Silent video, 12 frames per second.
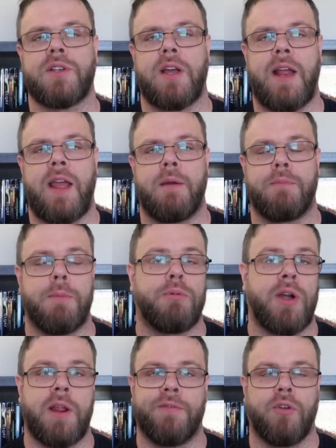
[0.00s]
going to be
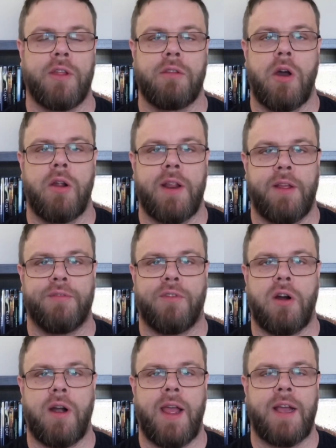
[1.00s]
pretty fully loaded as
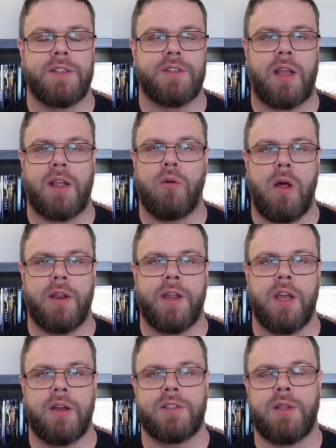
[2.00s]
far as like quality
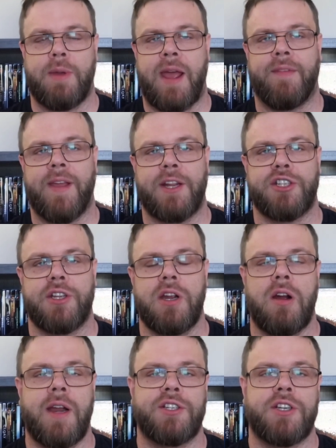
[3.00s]
goes. So we have H D
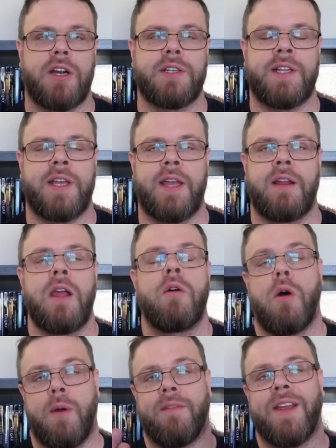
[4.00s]
R, H D R ten,
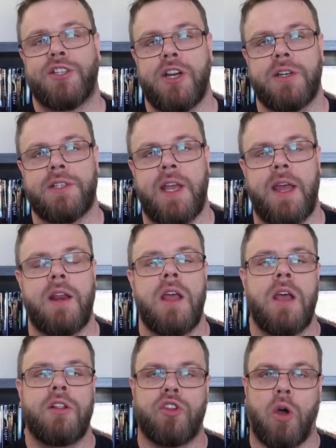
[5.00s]
well we have H D R ten,
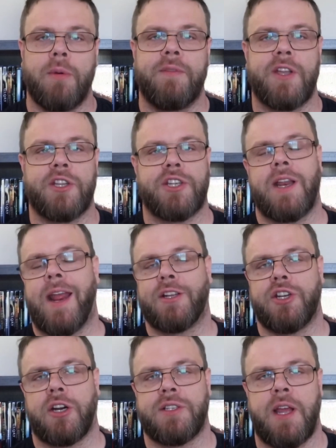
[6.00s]
Dolby Vision, and
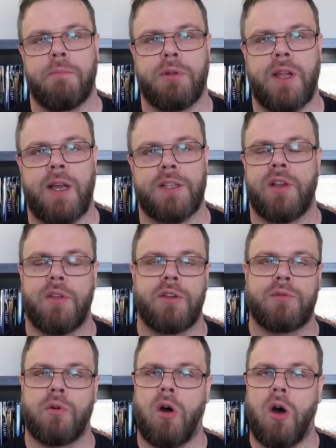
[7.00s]
H D R ten plus. So
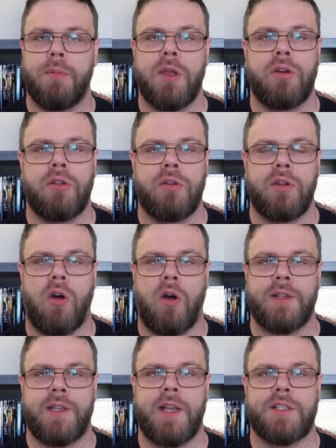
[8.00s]
those will all be included
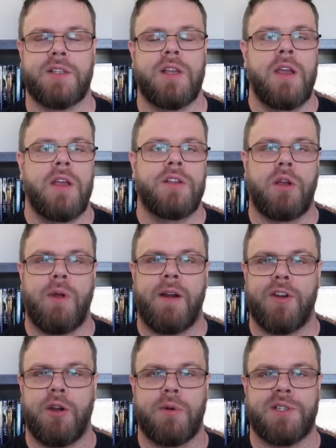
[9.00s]
on disc. So
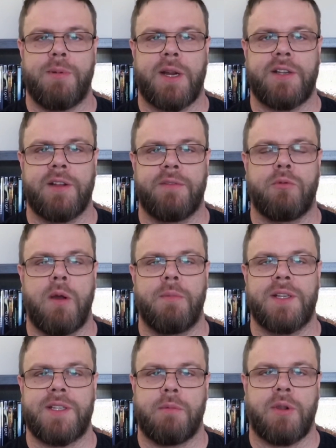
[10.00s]
whatever your respective
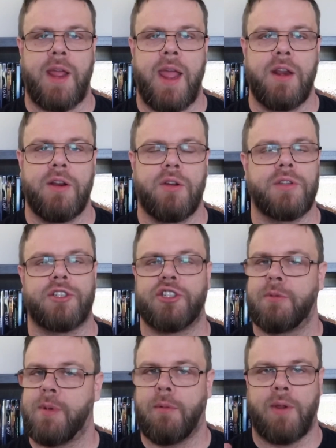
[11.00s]
equipment is able to handle, it
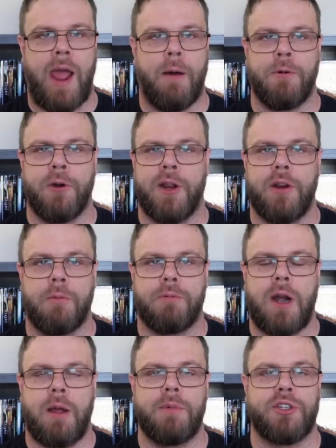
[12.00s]
should be able to output it, no
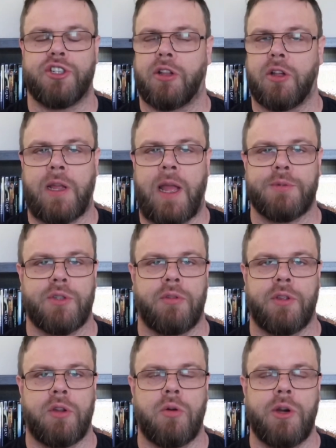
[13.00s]
problem. It should look
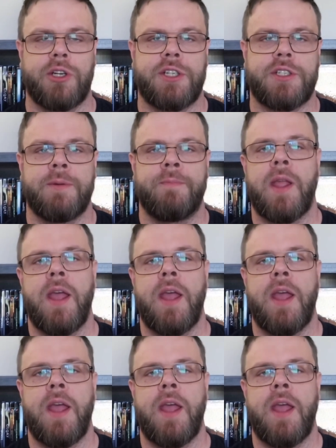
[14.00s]
absolutely gorgeous.